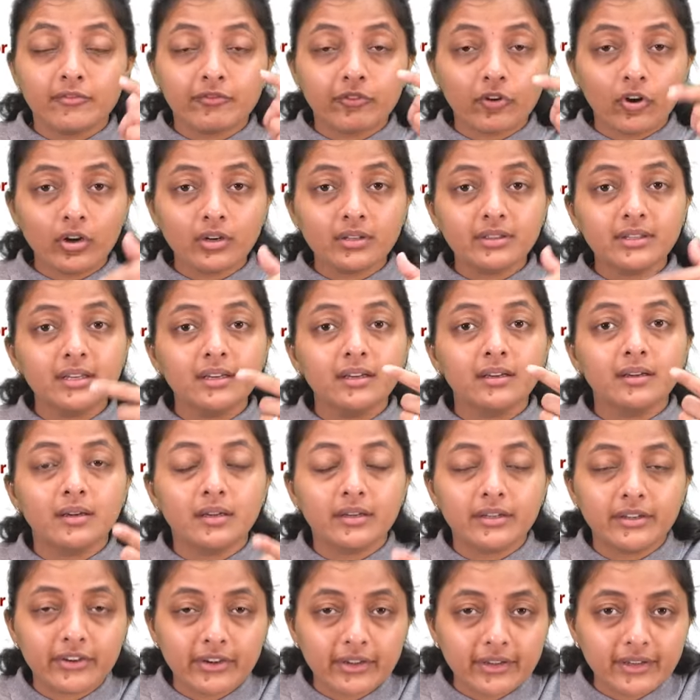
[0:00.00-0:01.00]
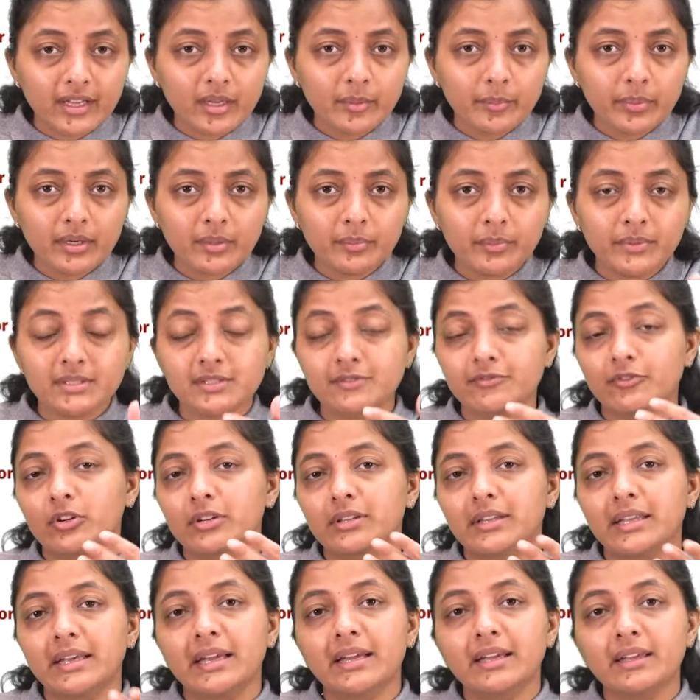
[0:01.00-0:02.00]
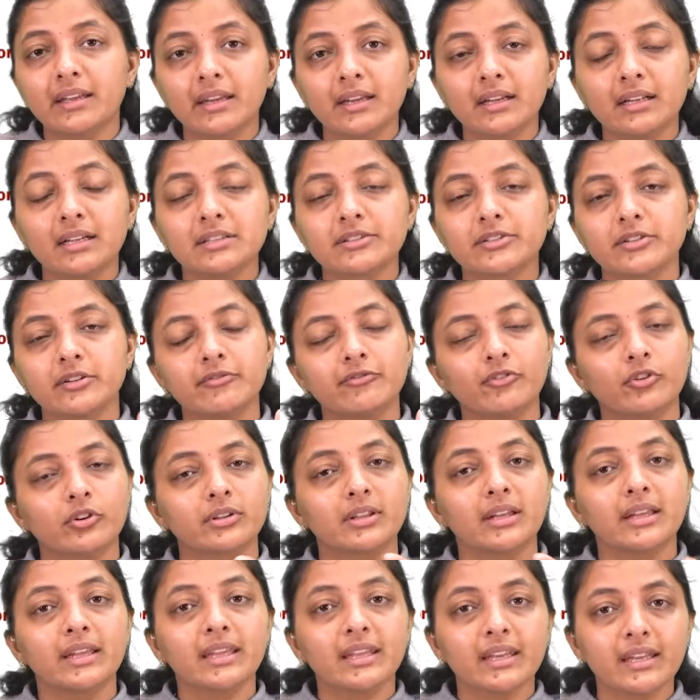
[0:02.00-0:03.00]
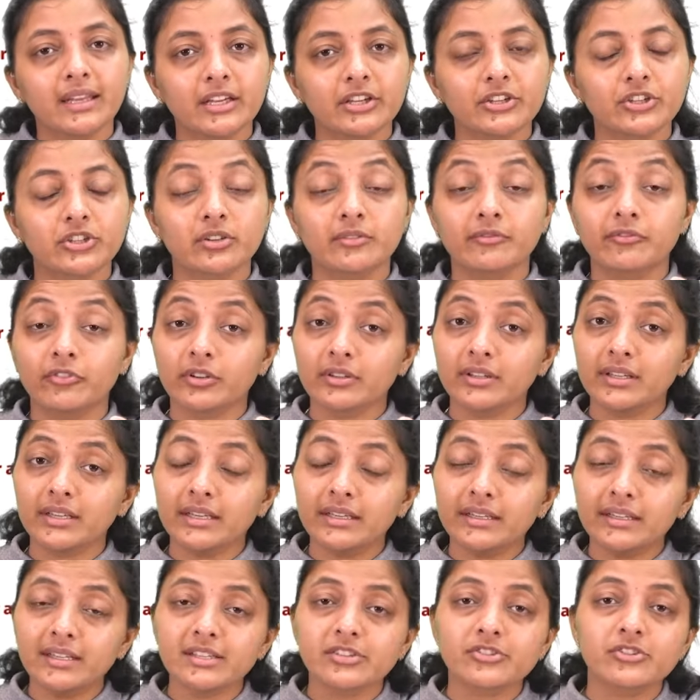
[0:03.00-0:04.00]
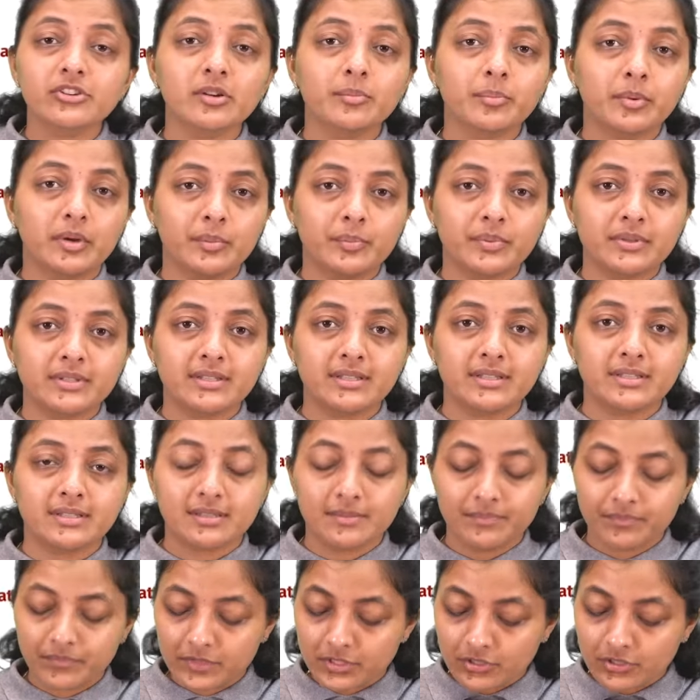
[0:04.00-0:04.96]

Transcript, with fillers: for the drinking purpose, for the agriculture, for the irrigation, for the industrial purposes.